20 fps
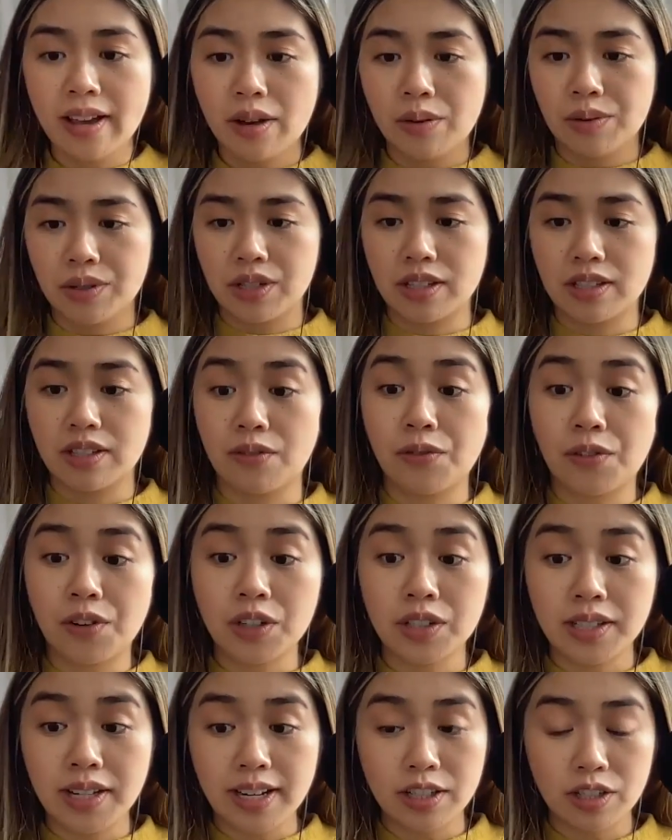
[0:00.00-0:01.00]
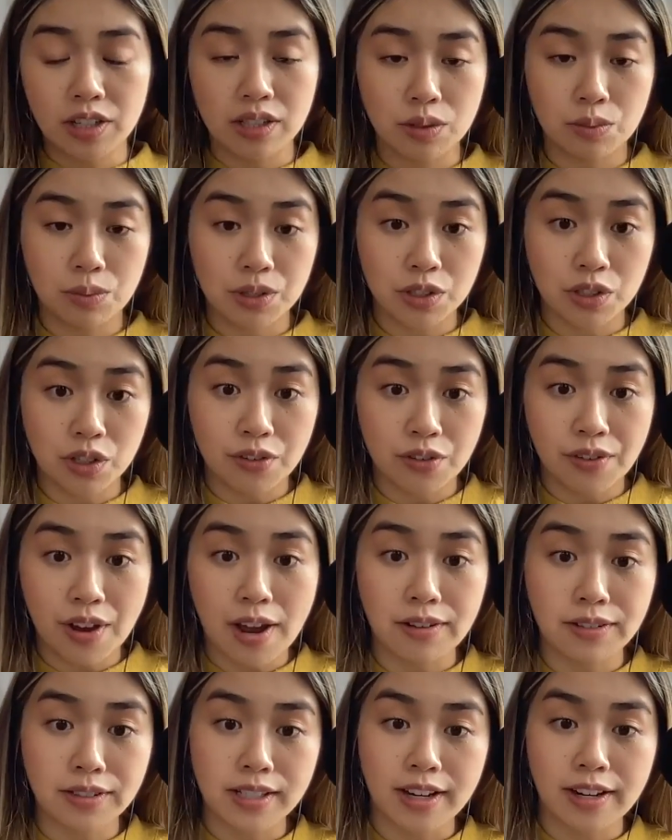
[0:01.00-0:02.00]
which is a First Nations reserve
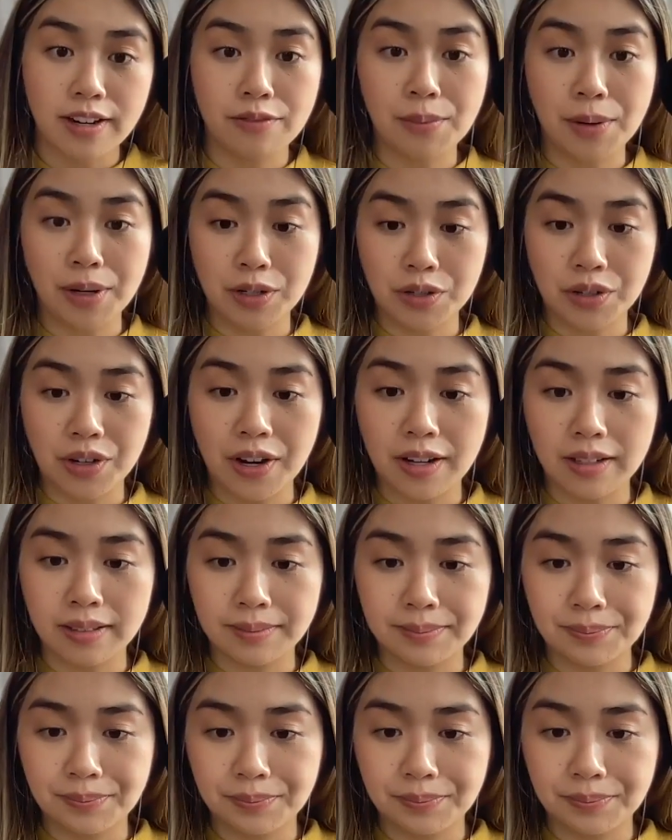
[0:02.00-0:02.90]
outside of Montreal.